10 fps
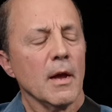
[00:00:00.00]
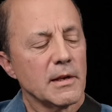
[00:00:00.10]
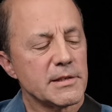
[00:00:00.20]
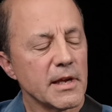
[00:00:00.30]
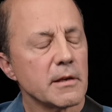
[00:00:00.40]

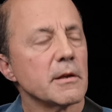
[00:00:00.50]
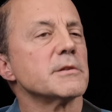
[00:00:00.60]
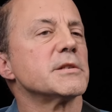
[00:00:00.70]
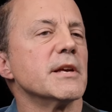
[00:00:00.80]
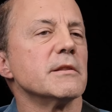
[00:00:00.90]
Let's take another
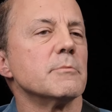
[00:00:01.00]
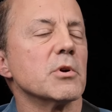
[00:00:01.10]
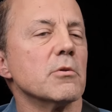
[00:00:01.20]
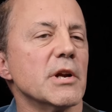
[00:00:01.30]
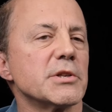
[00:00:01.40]
standard
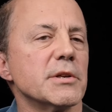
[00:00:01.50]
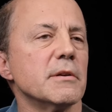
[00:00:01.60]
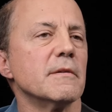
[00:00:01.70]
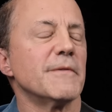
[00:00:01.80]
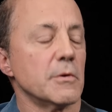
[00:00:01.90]

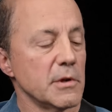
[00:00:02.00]
progression, for